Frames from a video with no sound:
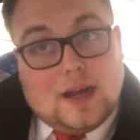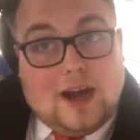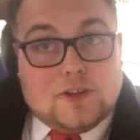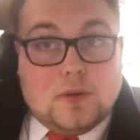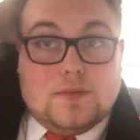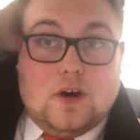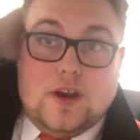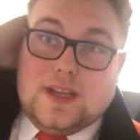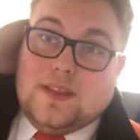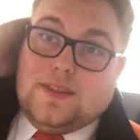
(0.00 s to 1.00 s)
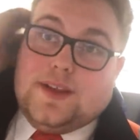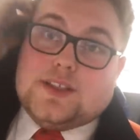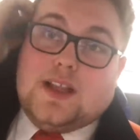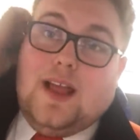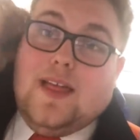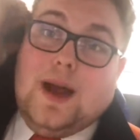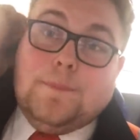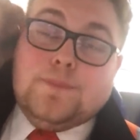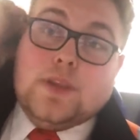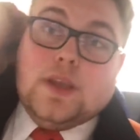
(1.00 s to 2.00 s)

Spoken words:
how to avoid it and things like that.